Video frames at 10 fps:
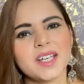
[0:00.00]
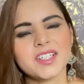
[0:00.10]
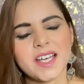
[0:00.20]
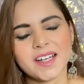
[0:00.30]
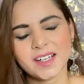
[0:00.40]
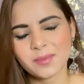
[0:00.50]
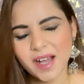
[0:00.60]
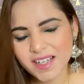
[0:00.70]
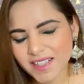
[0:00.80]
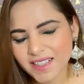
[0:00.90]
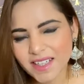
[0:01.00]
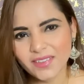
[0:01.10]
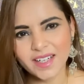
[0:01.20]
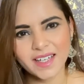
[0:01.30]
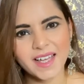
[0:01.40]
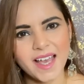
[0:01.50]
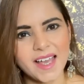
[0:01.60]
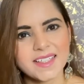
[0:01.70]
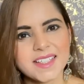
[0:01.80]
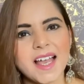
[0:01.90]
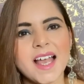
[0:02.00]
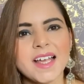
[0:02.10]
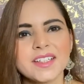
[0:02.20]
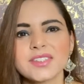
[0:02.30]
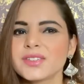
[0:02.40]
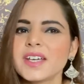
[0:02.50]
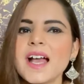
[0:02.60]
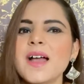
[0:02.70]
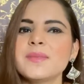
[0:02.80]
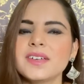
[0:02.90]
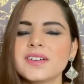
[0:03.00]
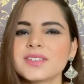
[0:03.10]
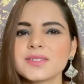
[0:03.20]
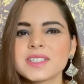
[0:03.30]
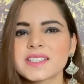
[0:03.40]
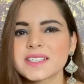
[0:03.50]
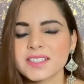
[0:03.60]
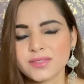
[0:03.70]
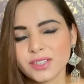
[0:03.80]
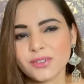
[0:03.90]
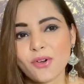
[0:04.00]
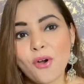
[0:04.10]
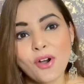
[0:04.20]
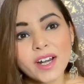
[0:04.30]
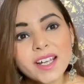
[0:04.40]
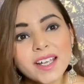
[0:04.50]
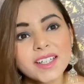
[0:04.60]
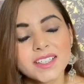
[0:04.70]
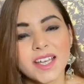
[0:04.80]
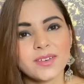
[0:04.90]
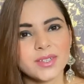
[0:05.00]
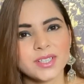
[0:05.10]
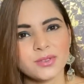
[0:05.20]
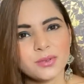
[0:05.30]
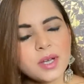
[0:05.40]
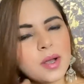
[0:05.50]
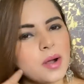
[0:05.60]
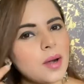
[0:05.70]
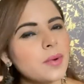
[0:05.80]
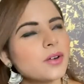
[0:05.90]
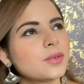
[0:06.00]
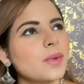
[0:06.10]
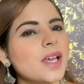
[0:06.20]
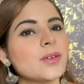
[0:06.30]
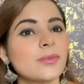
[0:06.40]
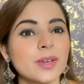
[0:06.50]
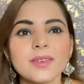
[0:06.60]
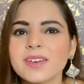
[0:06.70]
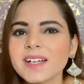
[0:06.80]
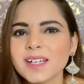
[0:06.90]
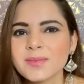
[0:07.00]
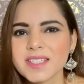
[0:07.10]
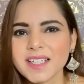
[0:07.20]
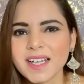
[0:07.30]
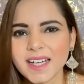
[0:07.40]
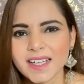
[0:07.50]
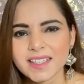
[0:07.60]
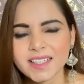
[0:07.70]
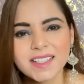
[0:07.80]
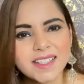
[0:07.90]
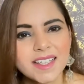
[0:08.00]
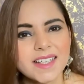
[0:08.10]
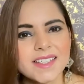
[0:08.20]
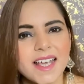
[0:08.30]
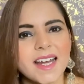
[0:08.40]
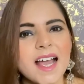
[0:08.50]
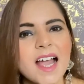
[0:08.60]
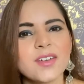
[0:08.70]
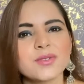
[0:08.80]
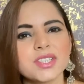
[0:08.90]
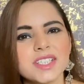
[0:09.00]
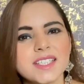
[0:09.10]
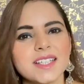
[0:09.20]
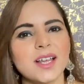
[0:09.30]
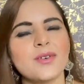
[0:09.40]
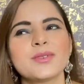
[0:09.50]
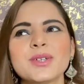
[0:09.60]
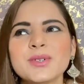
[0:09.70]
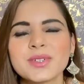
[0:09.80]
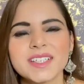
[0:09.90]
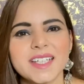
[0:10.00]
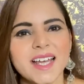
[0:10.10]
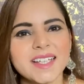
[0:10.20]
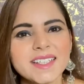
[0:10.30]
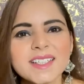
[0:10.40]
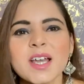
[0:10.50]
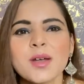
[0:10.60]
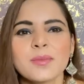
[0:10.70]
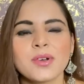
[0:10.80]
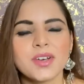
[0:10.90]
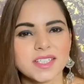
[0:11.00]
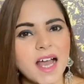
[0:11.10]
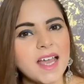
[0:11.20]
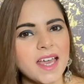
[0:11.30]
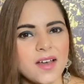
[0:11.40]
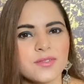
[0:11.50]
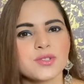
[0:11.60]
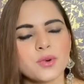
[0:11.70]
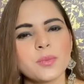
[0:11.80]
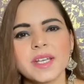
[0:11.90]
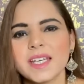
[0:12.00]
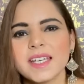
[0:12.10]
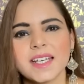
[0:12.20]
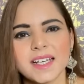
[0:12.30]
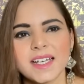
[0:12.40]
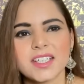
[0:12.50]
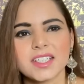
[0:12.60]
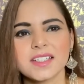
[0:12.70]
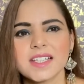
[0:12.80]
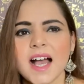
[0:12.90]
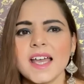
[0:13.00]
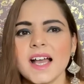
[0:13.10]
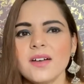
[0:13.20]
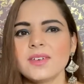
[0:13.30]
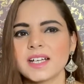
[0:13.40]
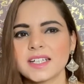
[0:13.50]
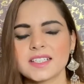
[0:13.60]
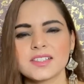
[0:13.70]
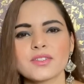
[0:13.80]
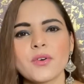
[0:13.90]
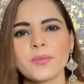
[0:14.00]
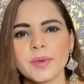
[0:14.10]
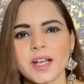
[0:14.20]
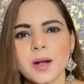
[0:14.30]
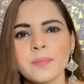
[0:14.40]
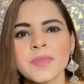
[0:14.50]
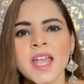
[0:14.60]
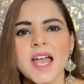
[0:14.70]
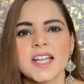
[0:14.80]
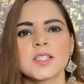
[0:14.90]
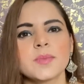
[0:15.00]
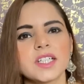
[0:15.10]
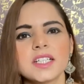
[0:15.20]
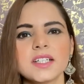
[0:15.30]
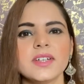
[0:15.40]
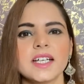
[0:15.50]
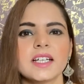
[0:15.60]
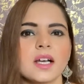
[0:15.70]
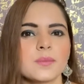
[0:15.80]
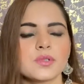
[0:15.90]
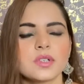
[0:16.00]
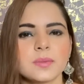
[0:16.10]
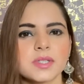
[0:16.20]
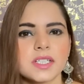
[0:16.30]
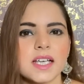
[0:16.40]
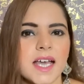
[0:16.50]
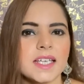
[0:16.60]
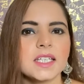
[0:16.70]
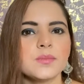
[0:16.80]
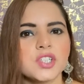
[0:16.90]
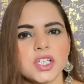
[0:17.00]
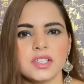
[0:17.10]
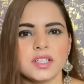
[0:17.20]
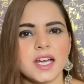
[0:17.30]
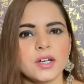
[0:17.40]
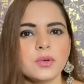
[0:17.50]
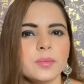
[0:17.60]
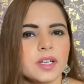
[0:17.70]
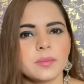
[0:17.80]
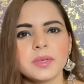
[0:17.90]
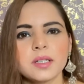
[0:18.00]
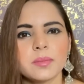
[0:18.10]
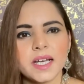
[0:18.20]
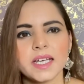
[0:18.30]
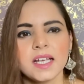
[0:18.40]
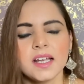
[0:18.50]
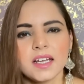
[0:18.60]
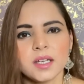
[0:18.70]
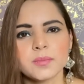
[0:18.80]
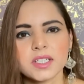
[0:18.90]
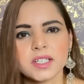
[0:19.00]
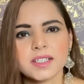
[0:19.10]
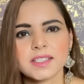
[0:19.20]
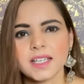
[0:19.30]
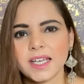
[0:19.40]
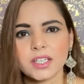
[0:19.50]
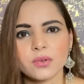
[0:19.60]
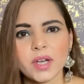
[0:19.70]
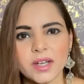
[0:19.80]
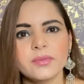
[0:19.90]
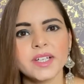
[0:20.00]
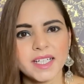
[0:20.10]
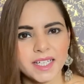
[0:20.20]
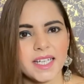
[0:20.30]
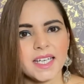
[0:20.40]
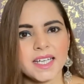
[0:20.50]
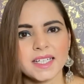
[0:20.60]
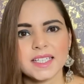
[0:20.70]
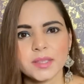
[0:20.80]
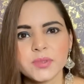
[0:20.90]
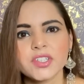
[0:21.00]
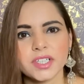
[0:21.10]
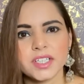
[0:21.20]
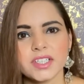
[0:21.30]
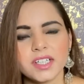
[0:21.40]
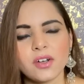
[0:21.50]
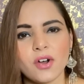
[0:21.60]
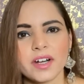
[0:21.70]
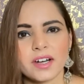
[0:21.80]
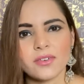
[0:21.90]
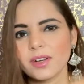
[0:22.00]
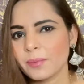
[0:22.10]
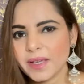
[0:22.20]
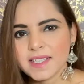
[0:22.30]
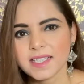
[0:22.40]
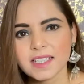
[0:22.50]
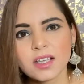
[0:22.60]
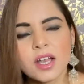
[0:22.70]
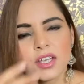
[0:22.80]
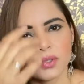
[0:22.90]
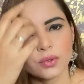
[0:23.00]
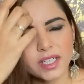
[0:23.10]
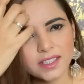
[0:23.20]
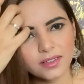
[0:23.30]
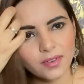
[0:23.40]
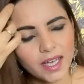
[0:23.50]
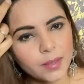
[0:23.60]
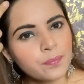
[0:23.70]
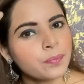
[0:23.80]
channel Himanshi's Heavenly Hacks, and today I'm here to discuss with you or share with you about my favorite lipstick collections. Yes, and I would just love to share this because I have so many collections. I have collections of makeup, and especially when it comes to lipstick, I keep changing. I don't repeat my lipsticks like, you know, every day. It keeps changing on regular basis. So reason why